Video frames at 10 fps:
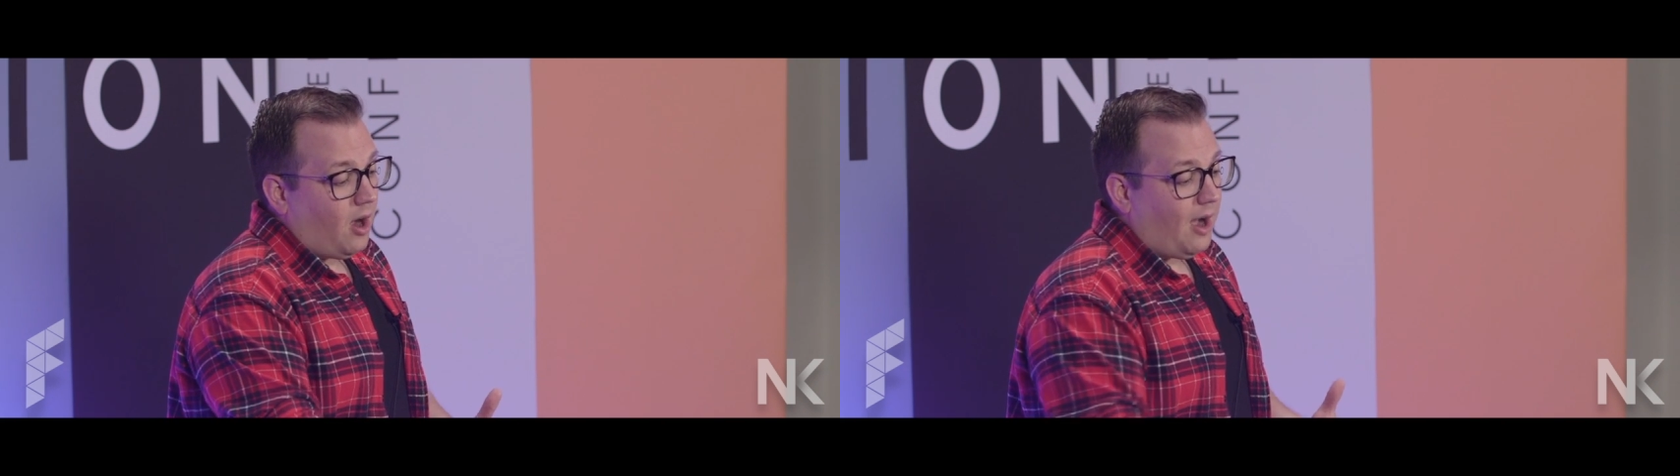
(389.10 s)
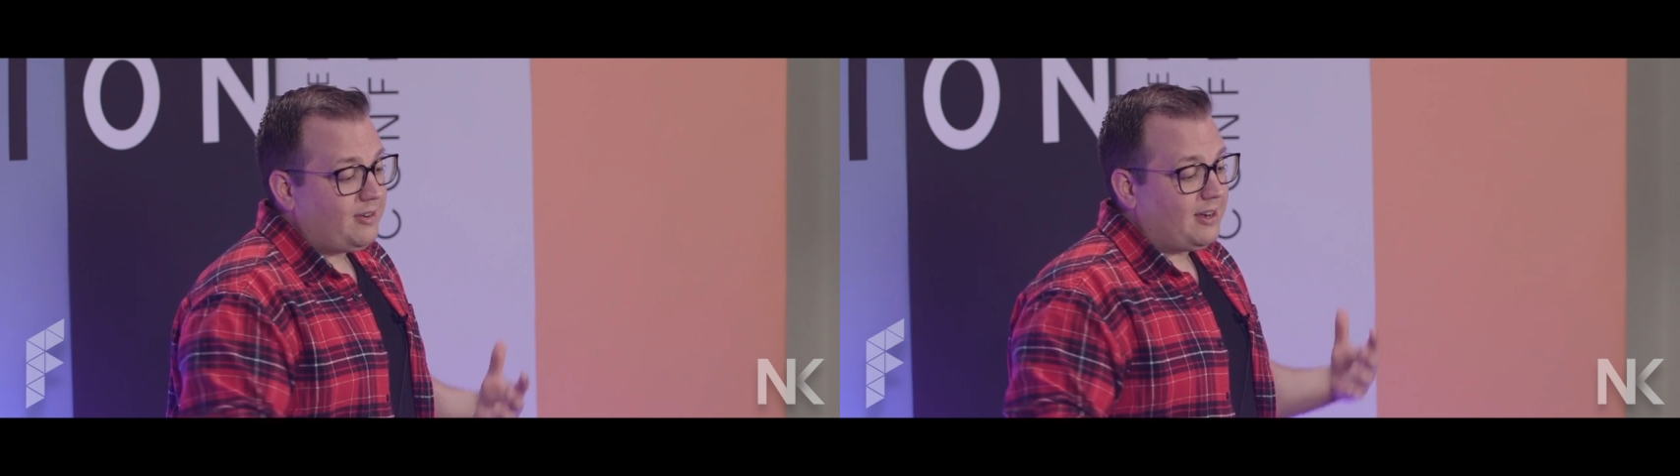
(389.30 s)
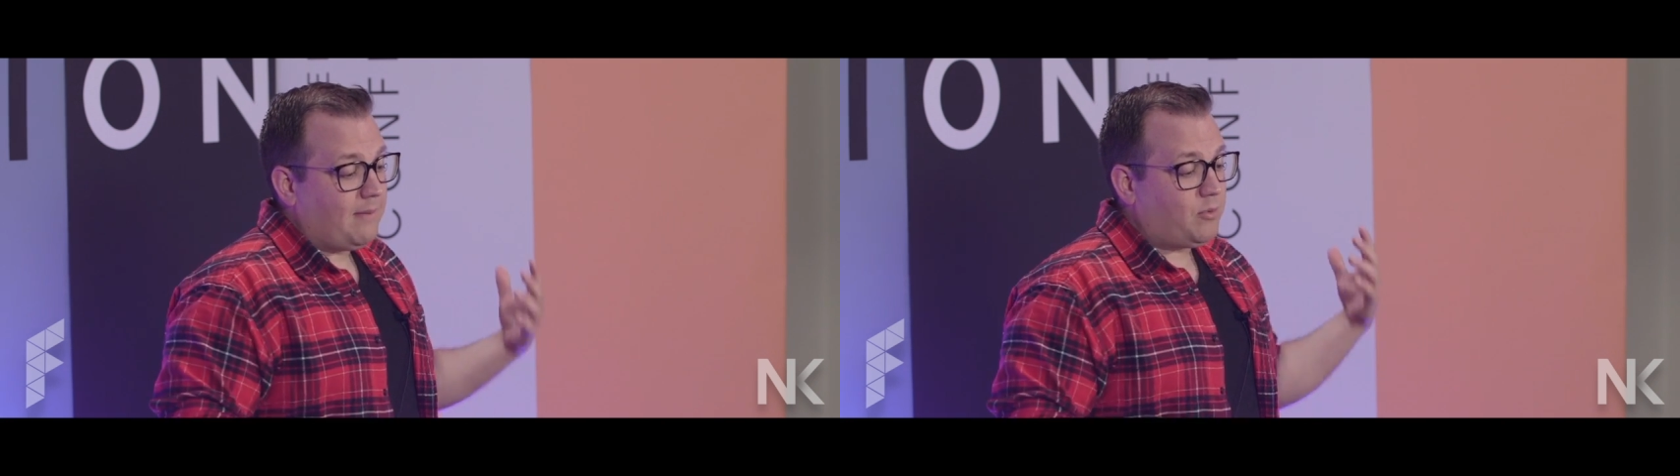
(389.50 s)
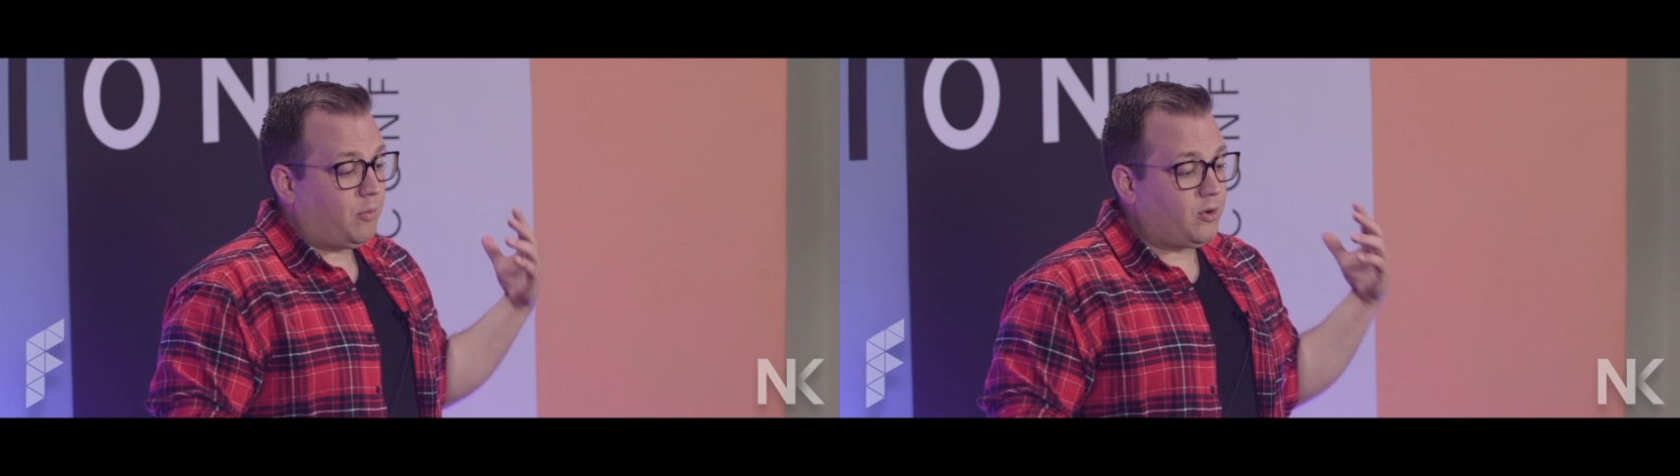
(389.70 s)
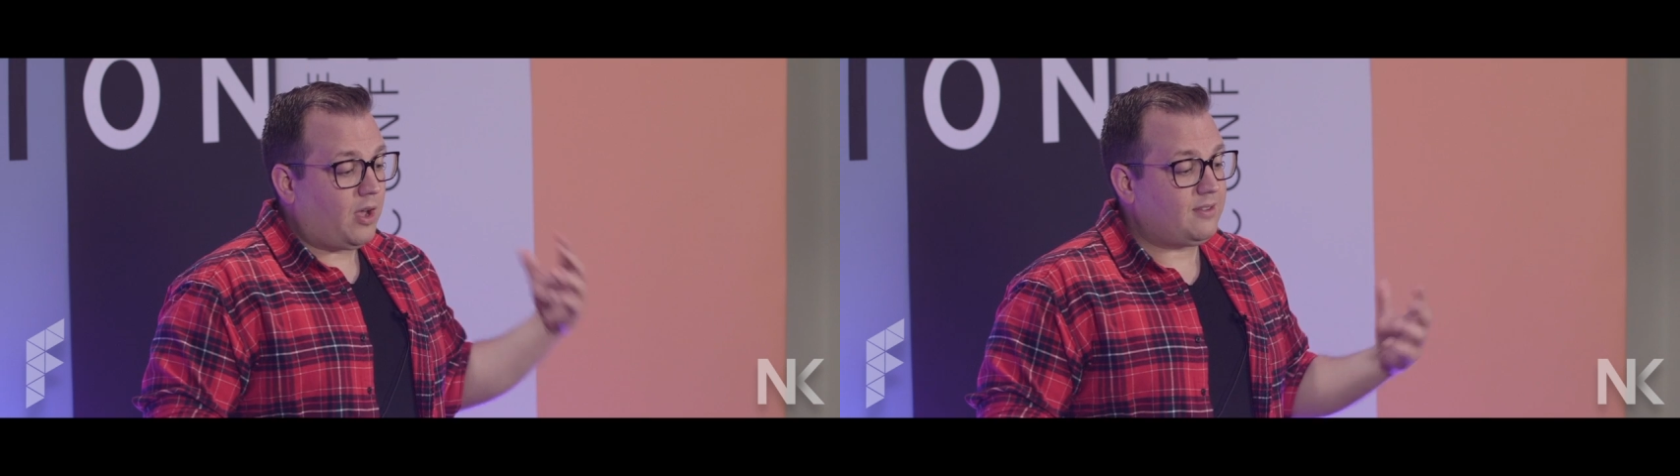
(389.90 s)
oftentimes
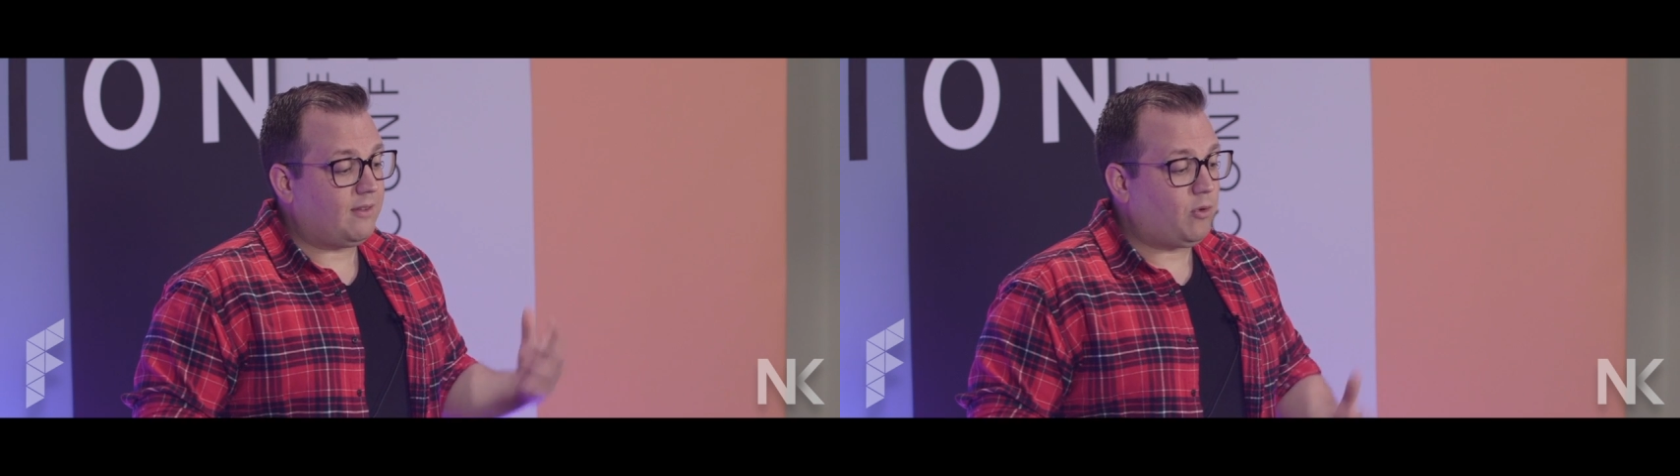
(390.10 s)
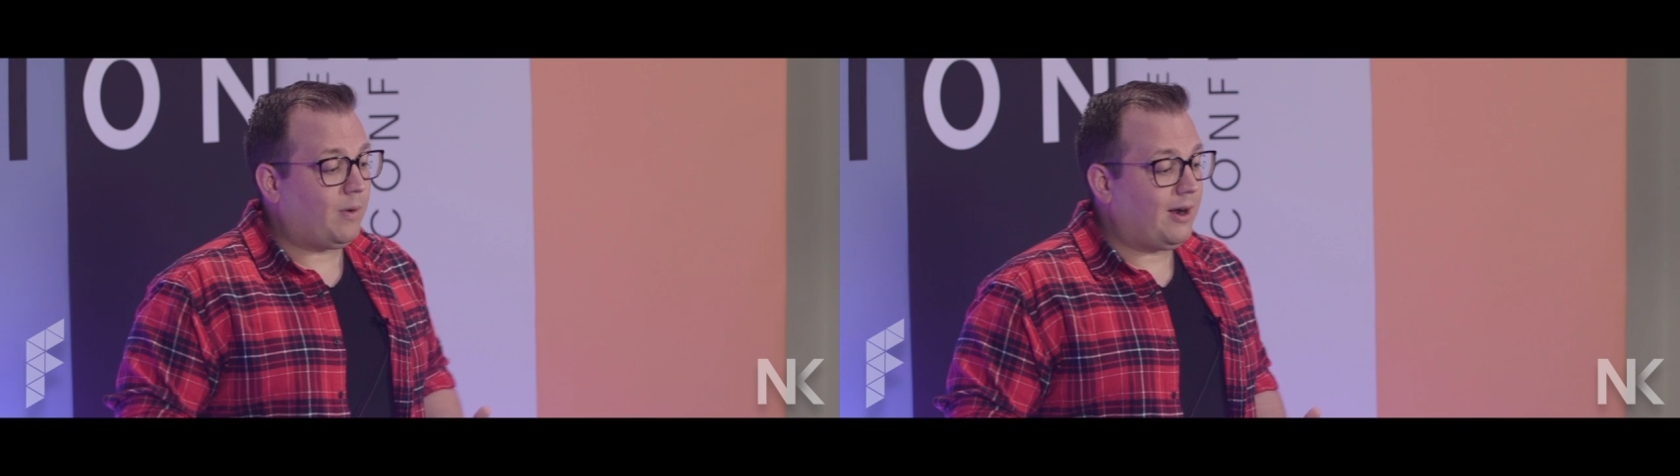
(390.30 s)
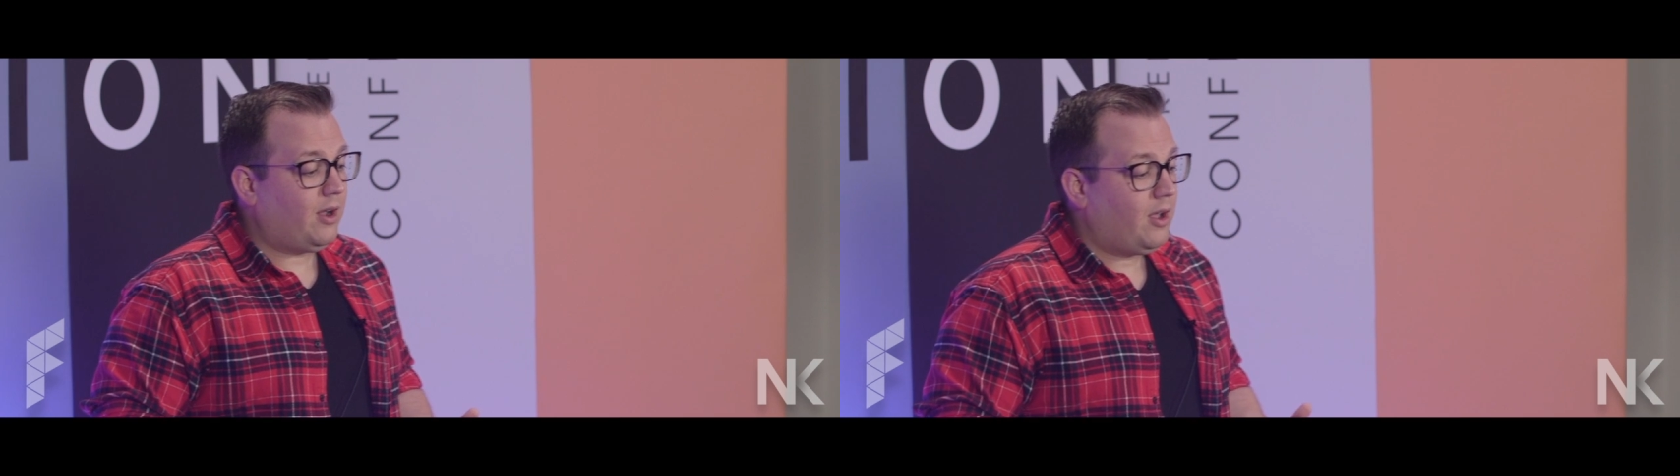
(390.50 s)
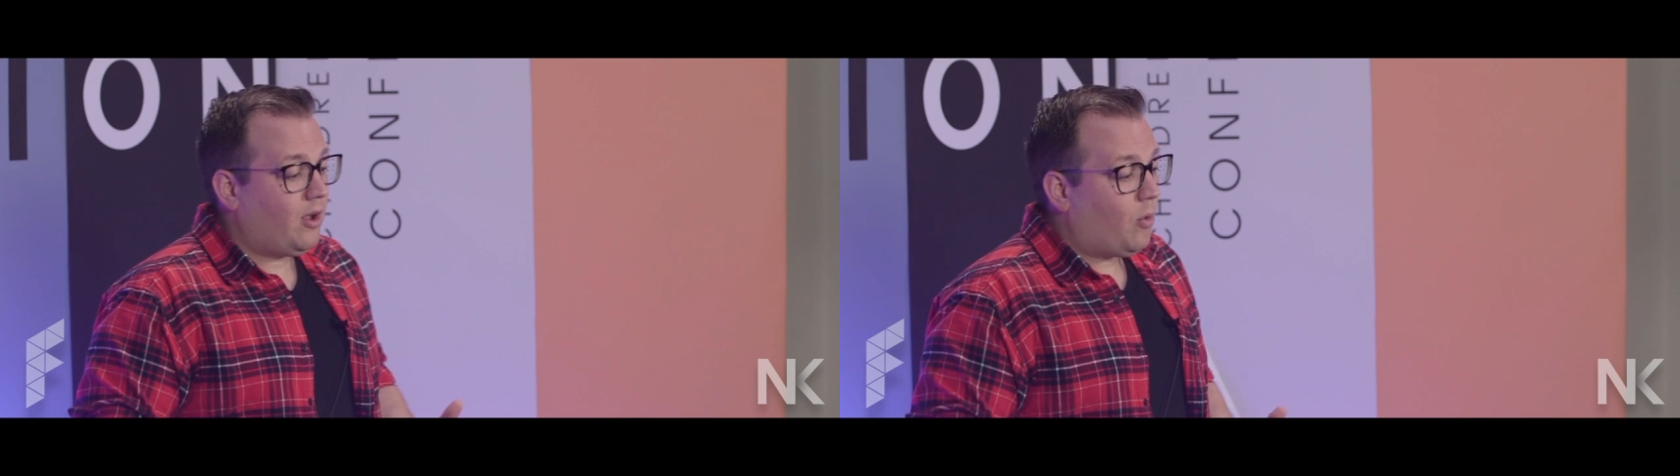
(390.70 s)
when we're not self aware,